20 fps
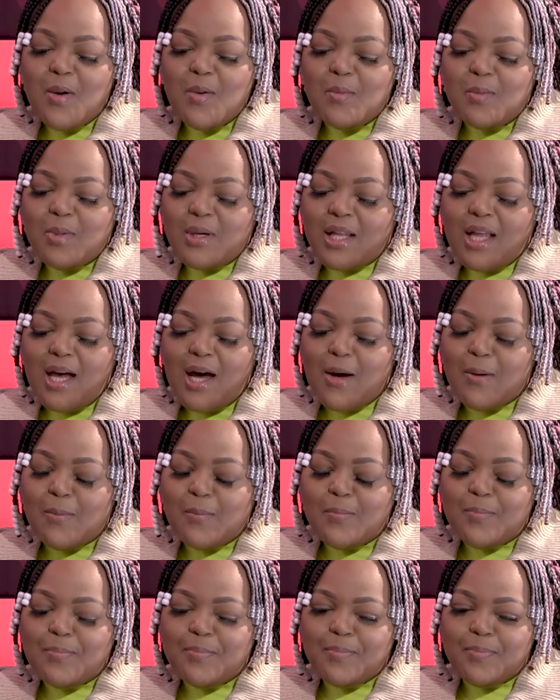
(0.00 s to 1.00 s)
But
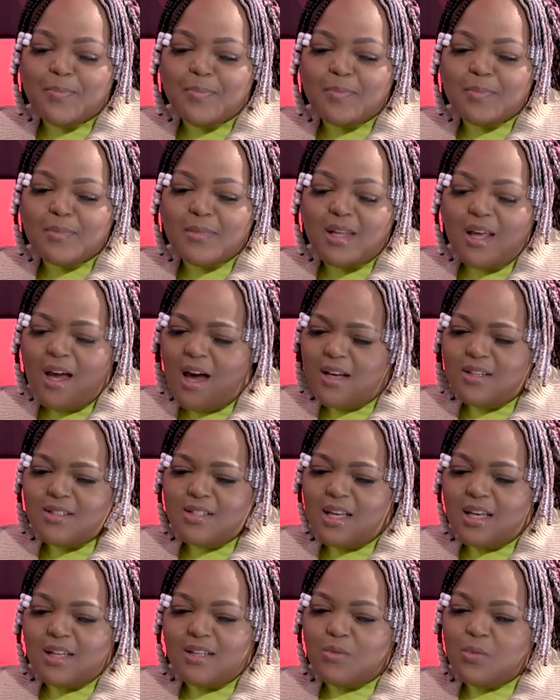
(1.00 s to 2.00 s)
yeah, he's
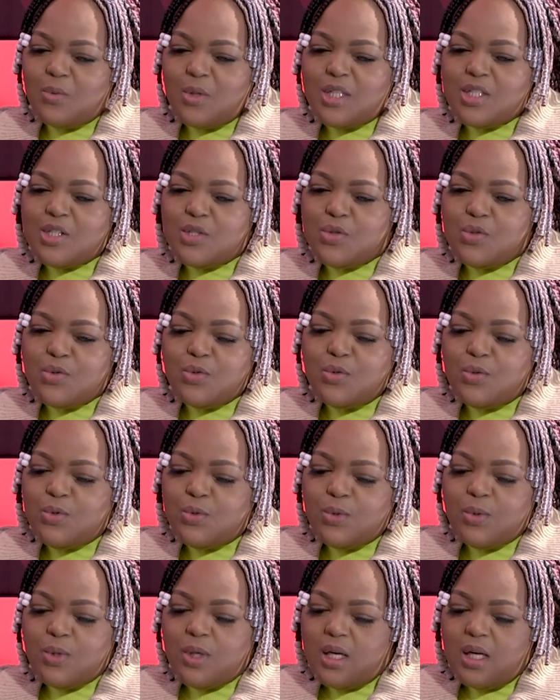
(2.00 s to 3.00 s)
like, let's
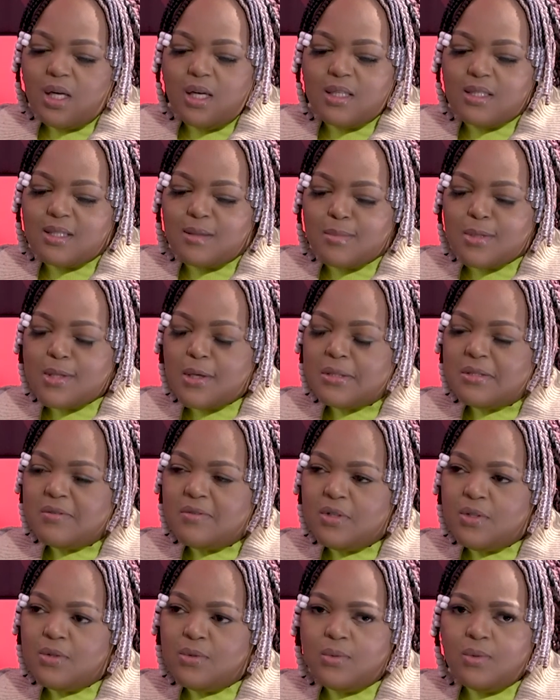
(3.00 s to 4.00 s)
do some songs for
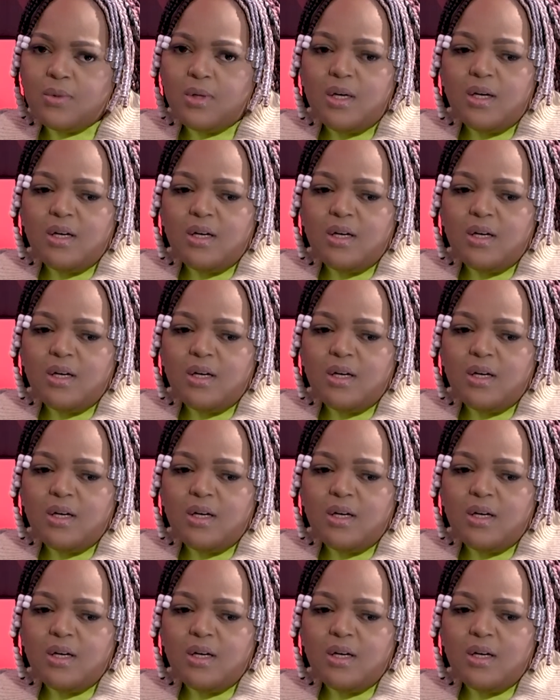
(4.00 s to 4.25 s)
you.